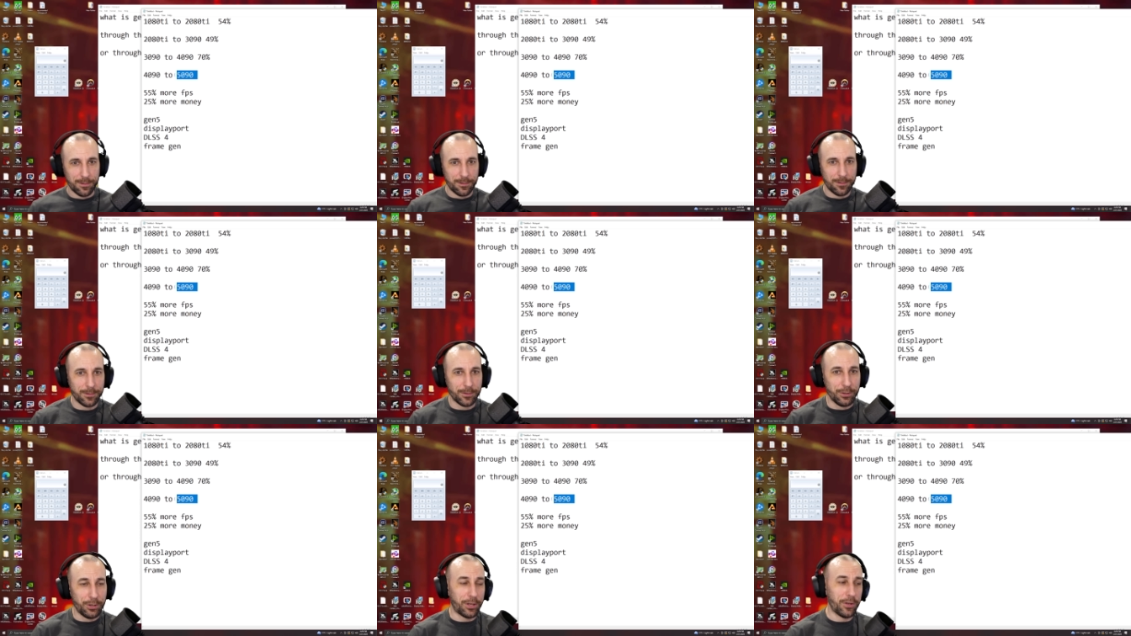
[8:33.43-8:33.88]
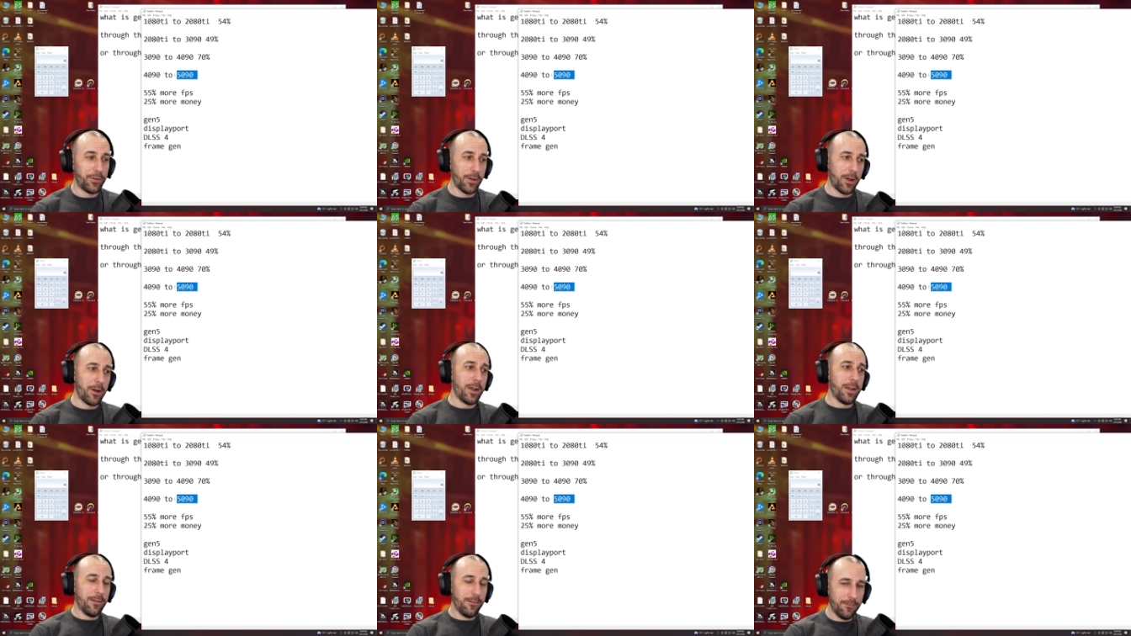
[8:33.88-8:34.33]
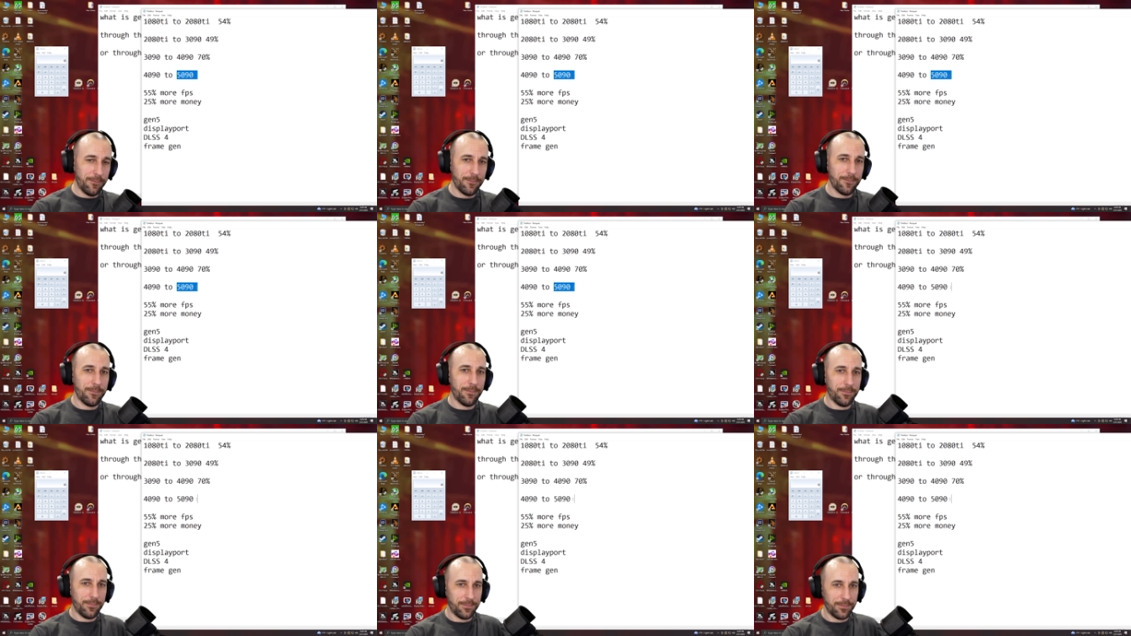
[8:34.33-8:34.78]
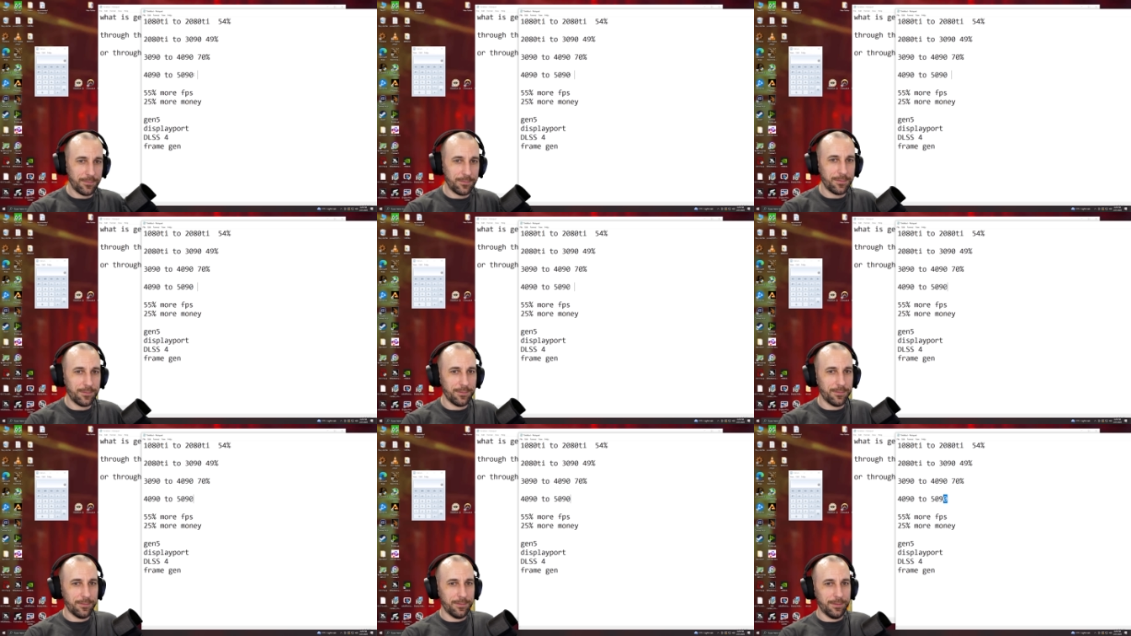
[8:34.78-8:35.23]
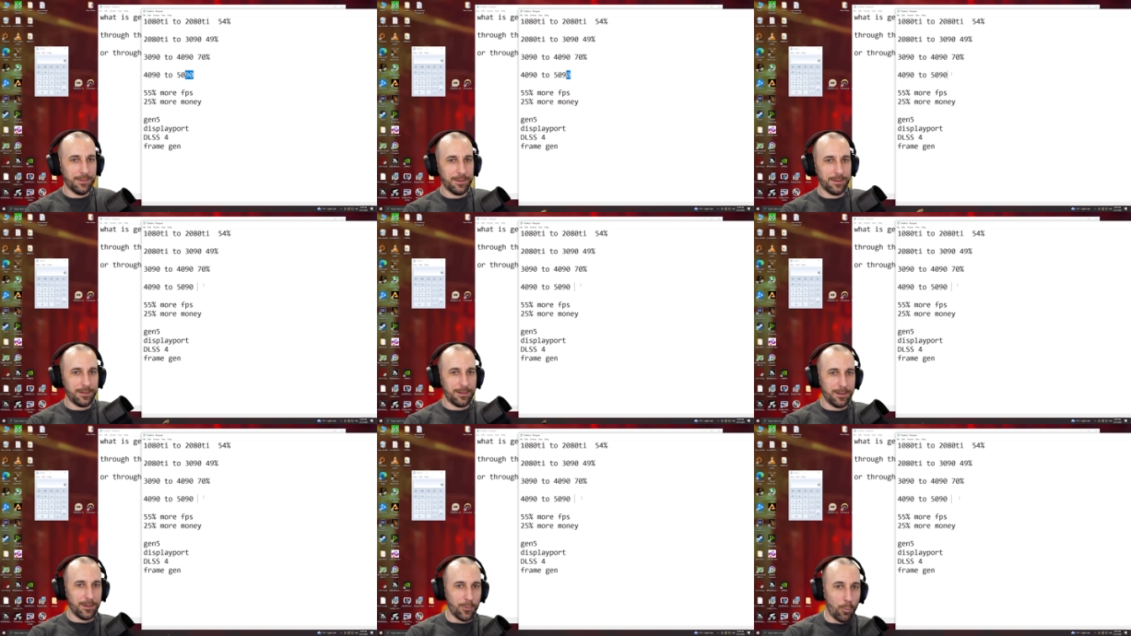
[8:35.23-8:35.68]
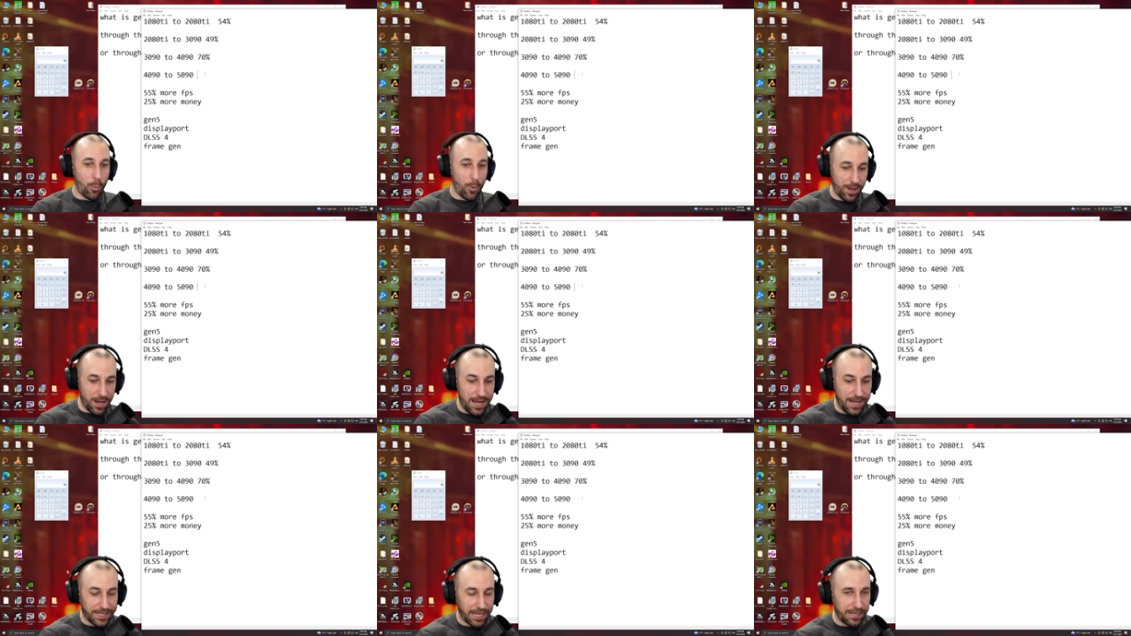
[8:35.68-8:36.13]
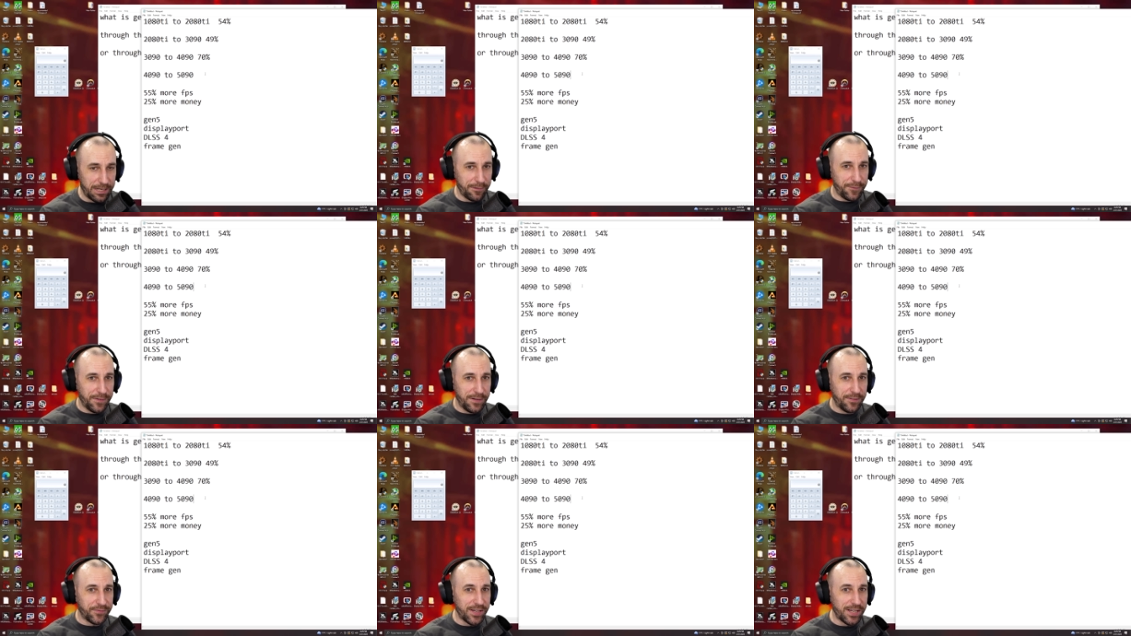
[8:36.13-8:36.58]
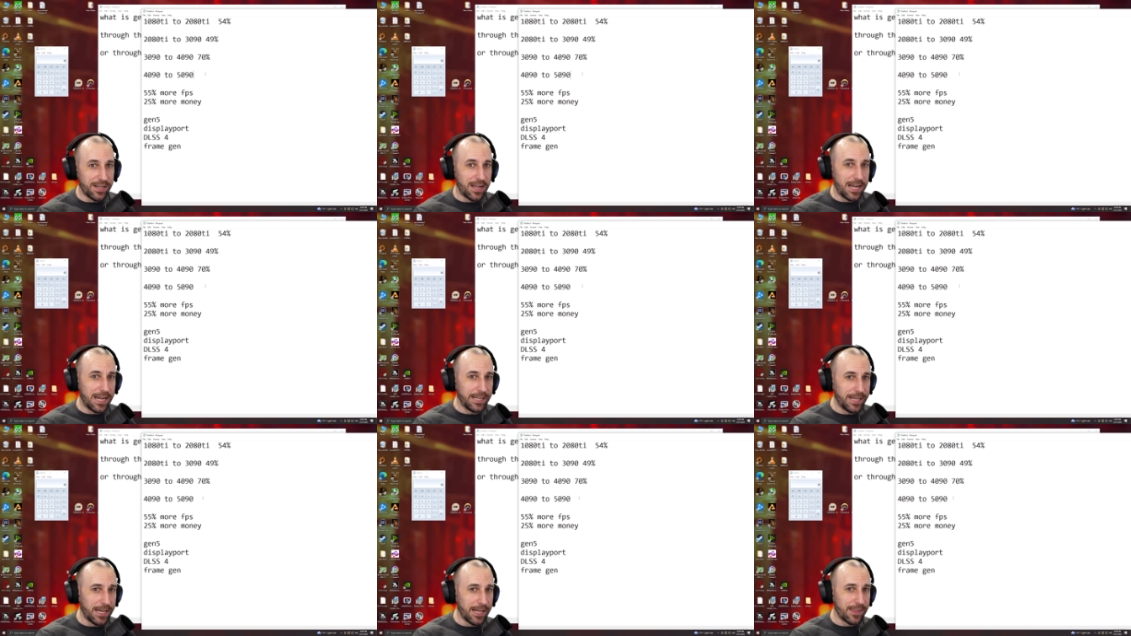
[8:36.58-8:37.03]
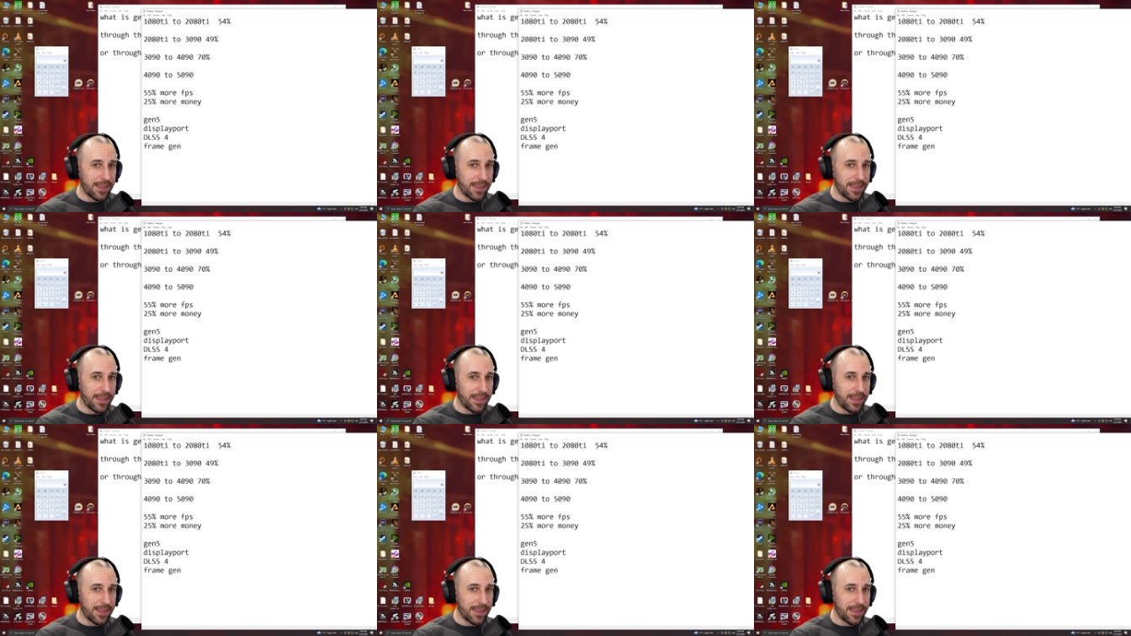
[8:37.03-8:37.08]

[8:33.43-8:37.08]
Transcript: You can do it. When I get a 5090,